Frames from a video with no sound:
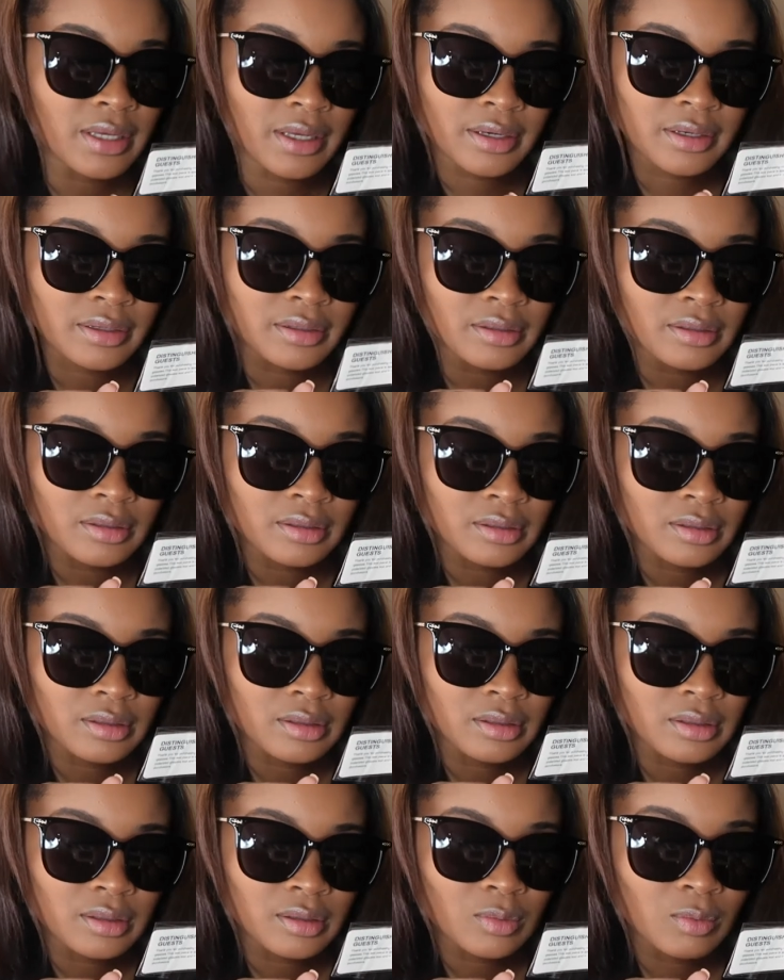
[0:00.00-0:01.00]
setting,
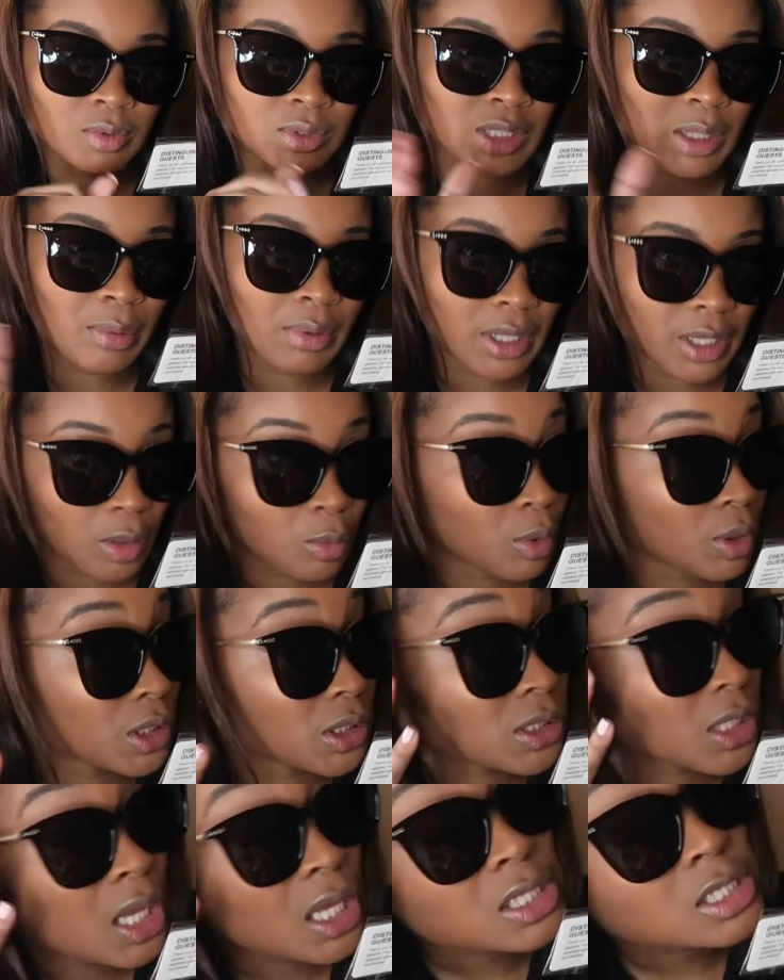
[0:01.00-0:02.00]
which I plan on
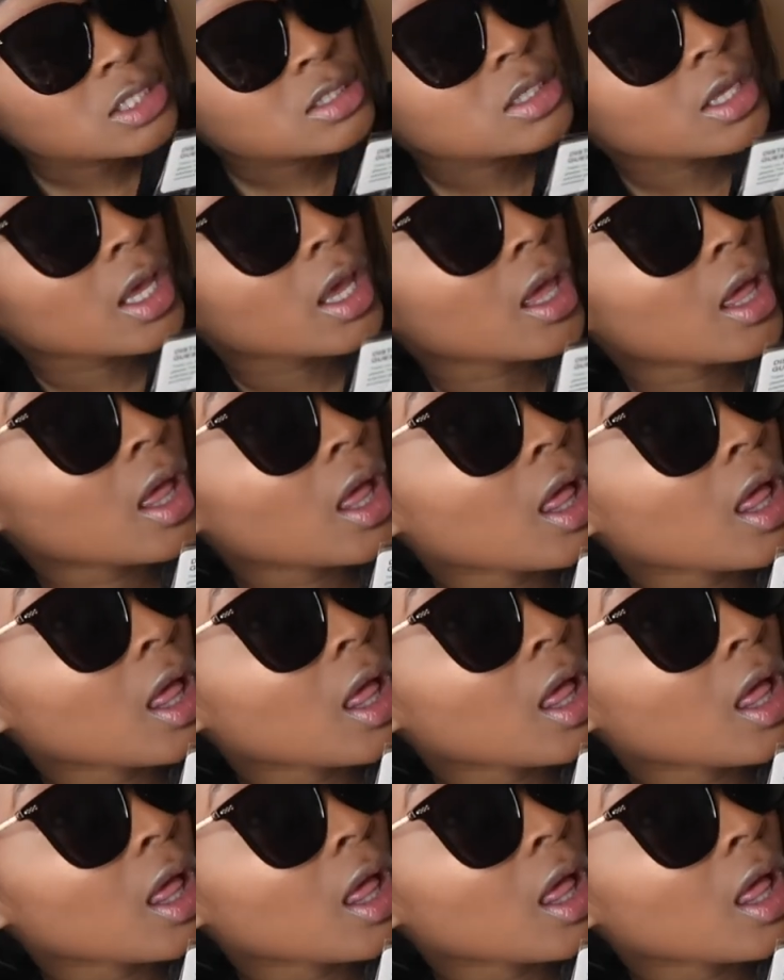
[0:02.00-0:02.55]
wearing glasses at.